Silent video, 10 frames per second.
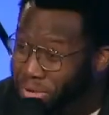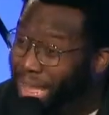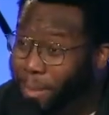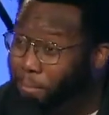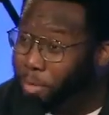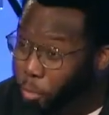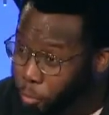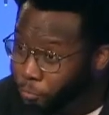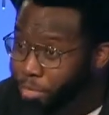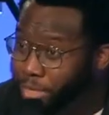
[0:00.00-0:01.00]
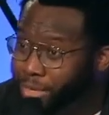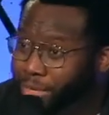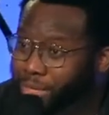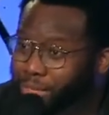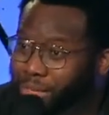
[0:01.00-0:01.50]
not moved
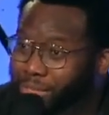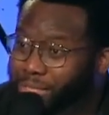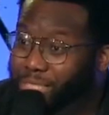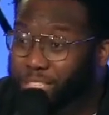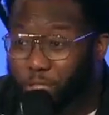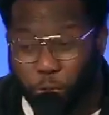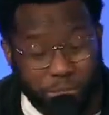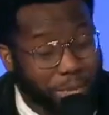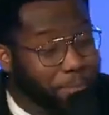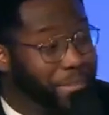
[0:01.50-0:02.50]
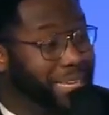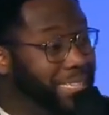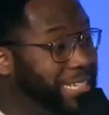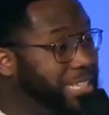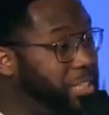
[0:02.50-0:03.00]
to do something
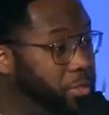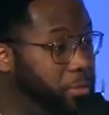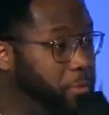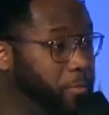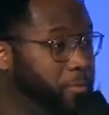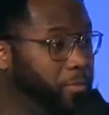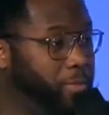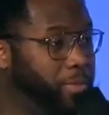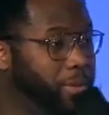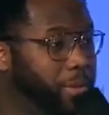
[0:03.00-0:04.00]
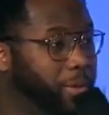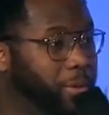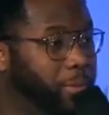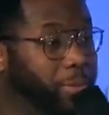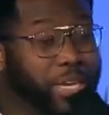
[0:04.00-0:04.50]
additional
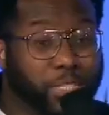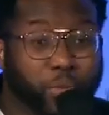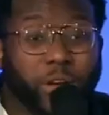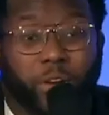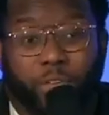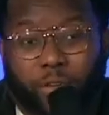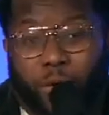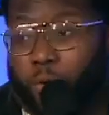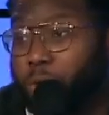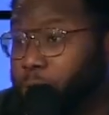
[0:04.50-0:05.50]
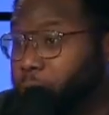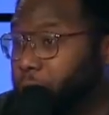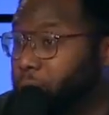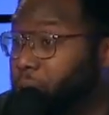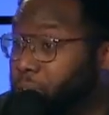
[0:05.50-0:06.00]
because we don't even know what are we
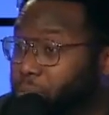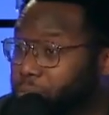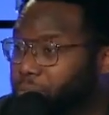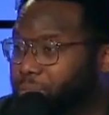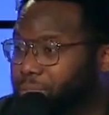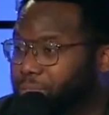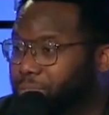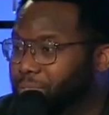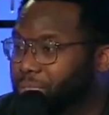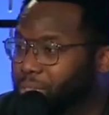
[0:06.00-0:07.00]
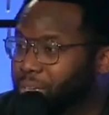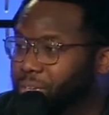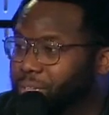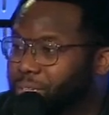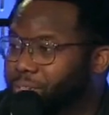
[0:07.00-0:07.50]
supposed to do.
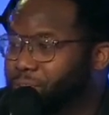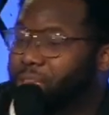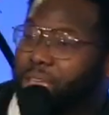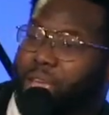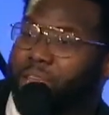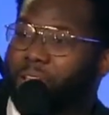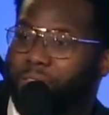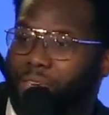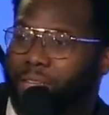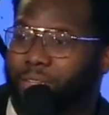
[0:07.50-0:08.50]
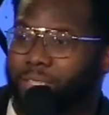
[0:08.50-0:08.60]
Yeah, I love it.